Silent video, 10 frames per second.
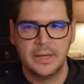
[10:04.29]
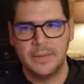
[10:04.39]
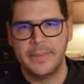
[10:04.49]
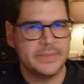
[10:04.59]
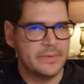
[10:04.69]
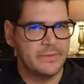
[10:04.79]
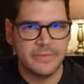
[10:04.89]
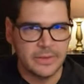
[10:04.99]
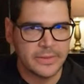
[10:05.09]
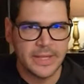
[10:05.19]
It makes me
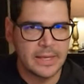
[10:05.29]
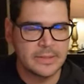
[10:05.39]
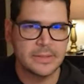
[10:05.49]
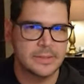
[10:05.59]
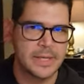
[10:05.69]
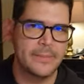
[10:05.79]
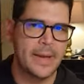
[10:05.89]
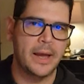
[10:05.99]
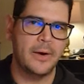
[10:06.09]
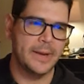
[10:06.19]
feel things
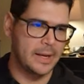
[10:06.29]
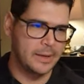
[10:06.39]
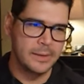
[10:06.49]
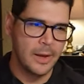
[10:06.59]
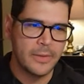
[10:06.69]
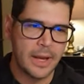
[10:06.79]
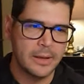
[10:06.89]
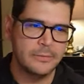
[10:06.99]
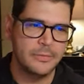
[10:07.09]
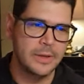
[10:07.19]
somehow that I didn't know that I
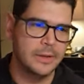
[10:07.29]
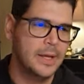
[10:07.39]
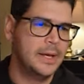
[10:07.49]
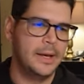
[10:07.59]
could feel.